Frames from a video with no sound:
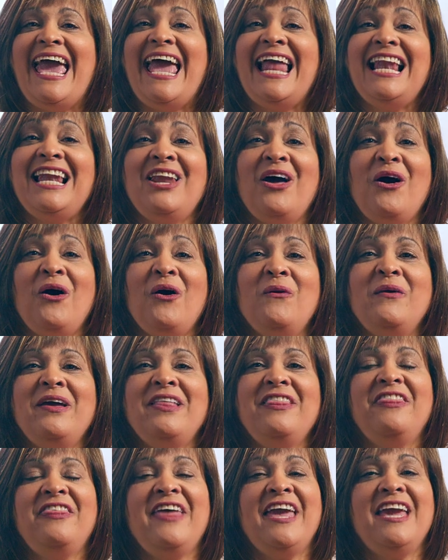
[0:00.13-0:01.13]
Hello,
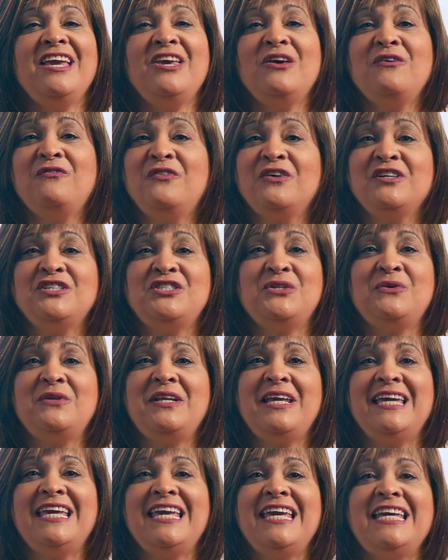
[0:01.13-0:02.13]
and thank you for
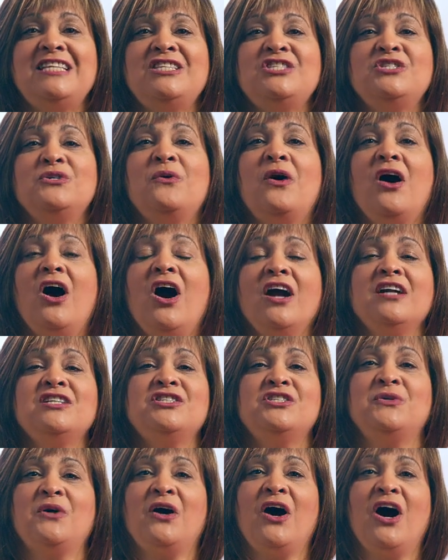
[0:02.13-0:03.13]
tuning in to Heart
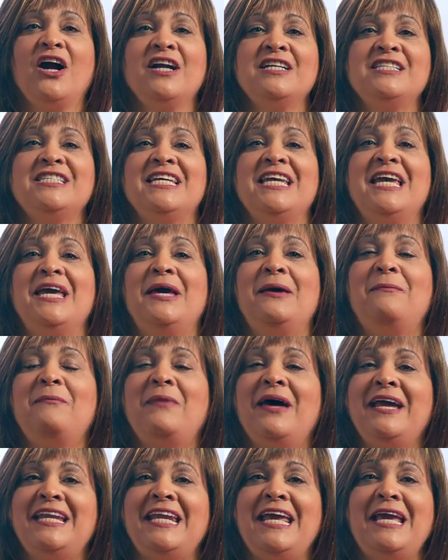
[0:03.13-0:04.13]
to Heart.
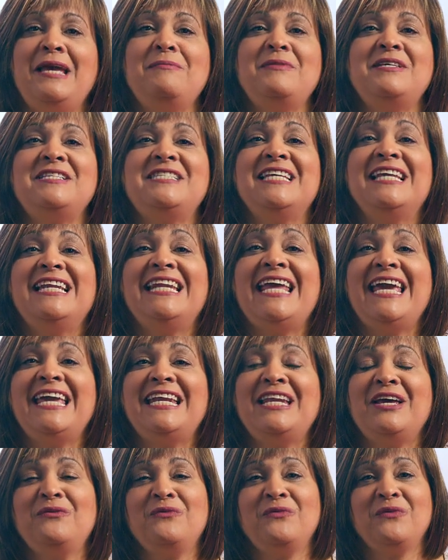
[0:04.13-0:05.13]
My name is
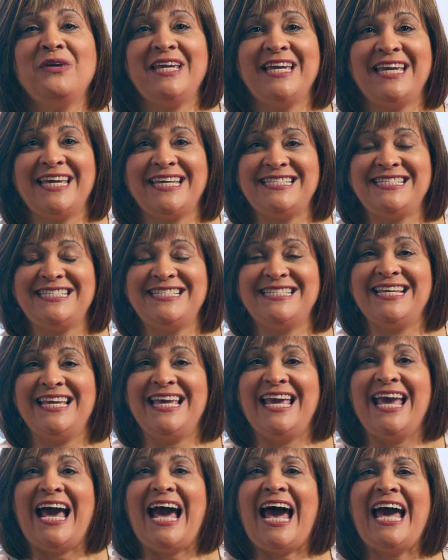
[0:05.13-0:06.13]
Elaine Enriquez.
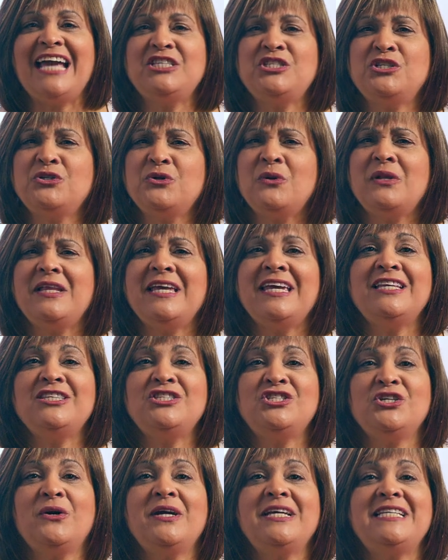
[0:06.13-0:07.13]
I truly
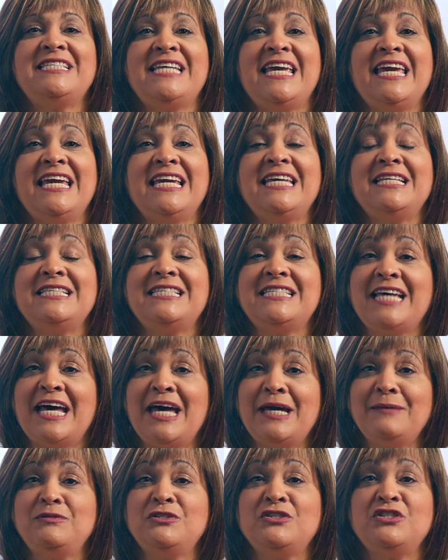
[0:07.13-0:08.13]
enjoy taking
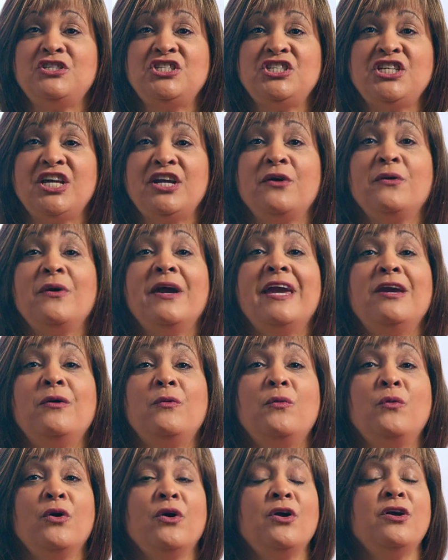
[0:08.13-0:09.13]
time to share a
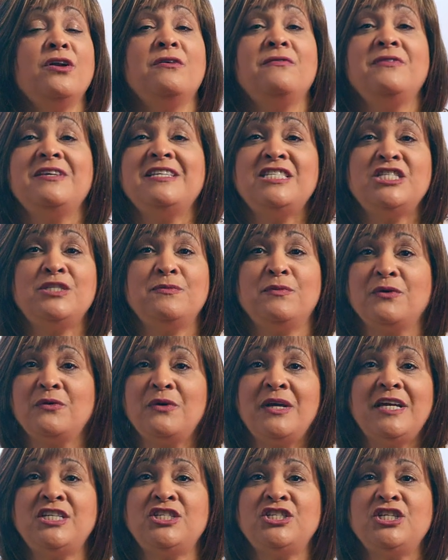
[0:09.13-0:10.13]
word of
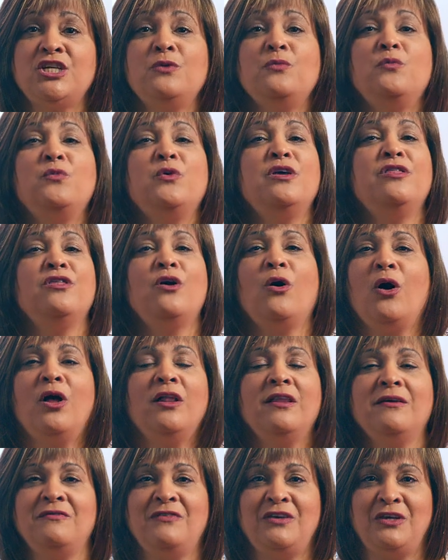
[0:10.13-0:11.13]
inspiration with
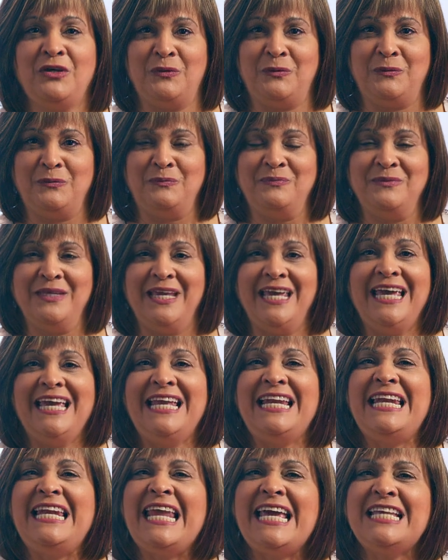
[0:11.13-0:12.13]
all of you.
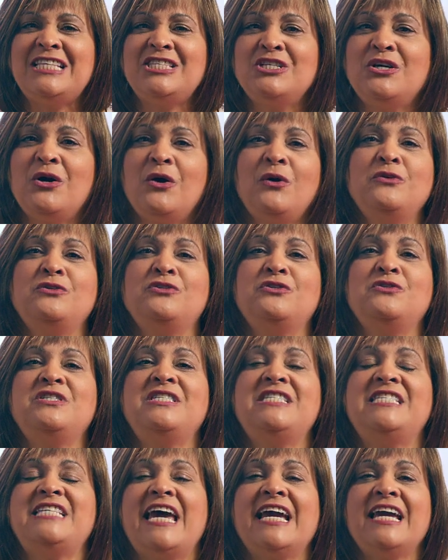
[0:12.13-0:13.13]
Let's go to
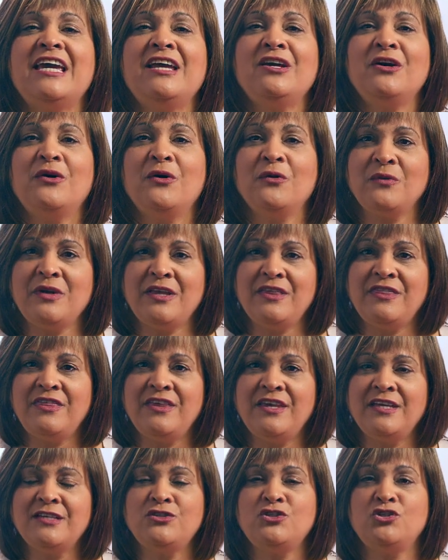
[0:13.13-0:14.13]
Second
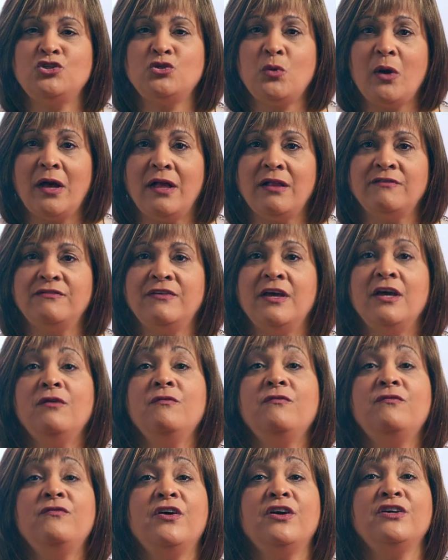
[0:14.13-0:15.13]
Corinthians twelve,
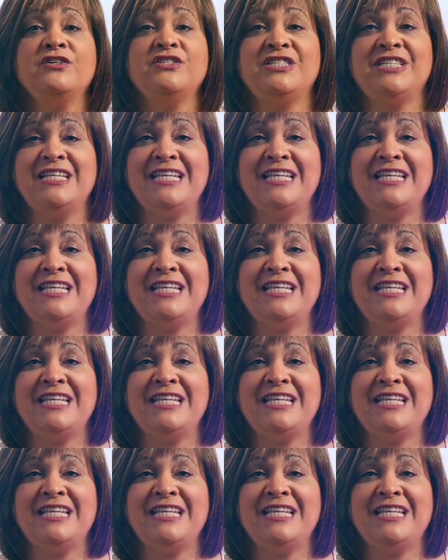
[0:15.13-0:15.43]
verse